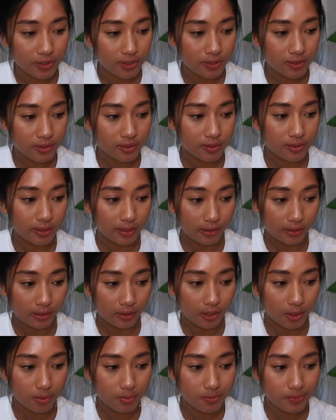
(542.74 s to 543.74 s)

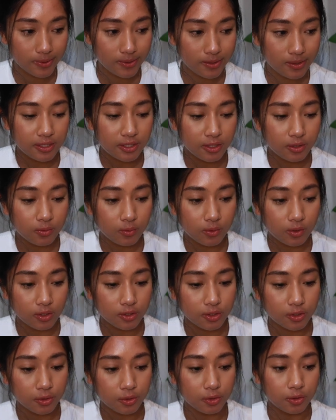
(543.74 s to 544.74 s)
serums. I did
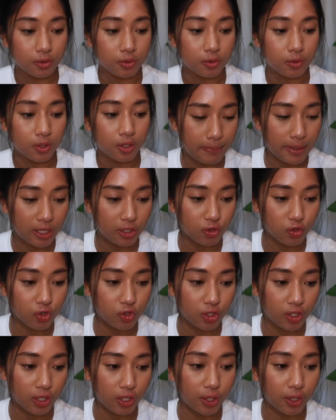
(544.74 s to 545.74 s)
want to
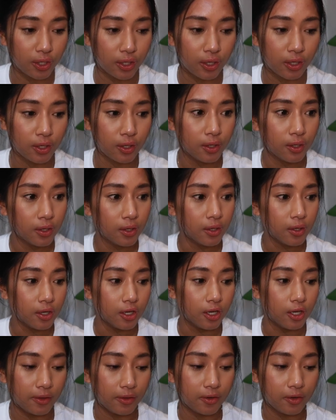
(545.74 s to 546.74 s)
mention
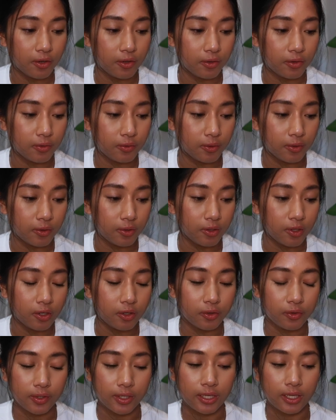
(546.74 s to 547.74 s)
another
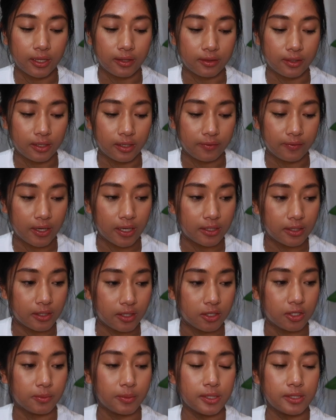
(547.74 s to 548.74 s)
ingredient that I've added
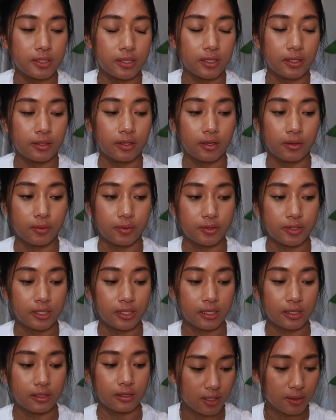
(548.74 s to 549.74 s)
into my skincare
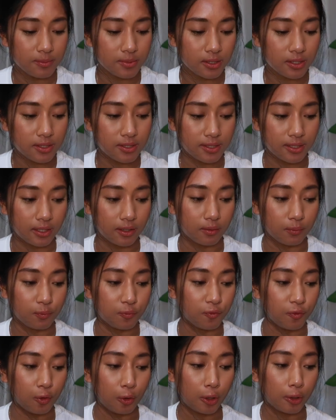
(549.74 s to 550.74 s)
routine. It comes in a serum
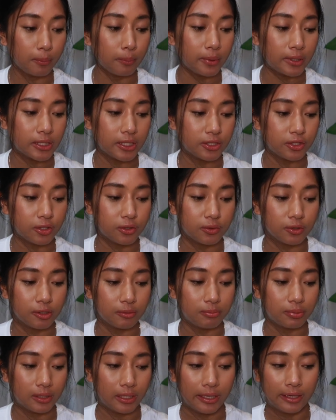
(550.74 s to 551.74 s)
form, but I don't
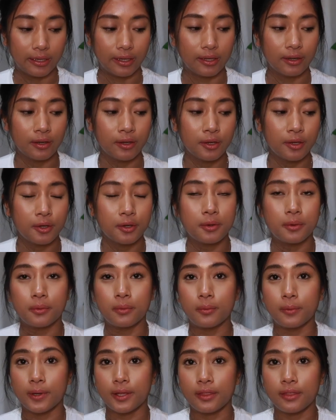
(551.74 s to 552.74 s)
apply it
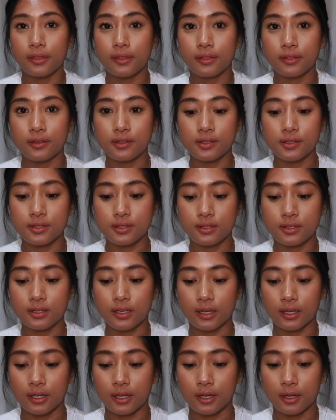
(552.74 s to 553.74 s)
with the
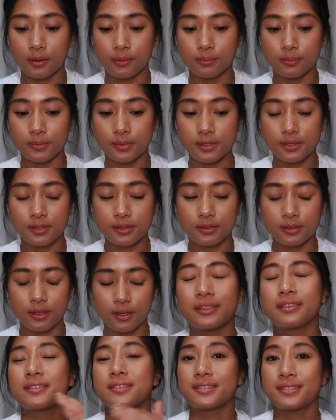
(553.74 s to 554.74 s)
serums,
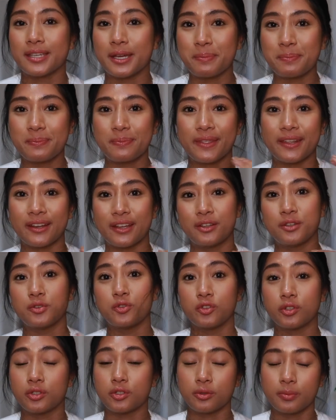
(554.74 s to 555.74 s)
like the step that I
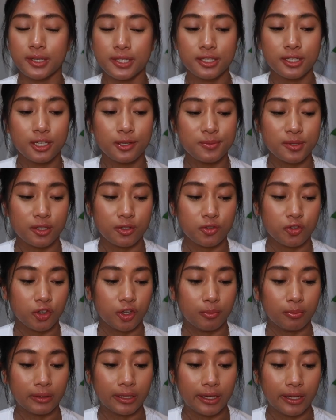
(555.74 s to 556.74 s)
usually do my serums. I usually
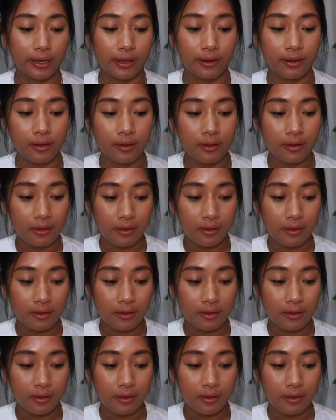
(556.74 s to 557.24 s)
apply it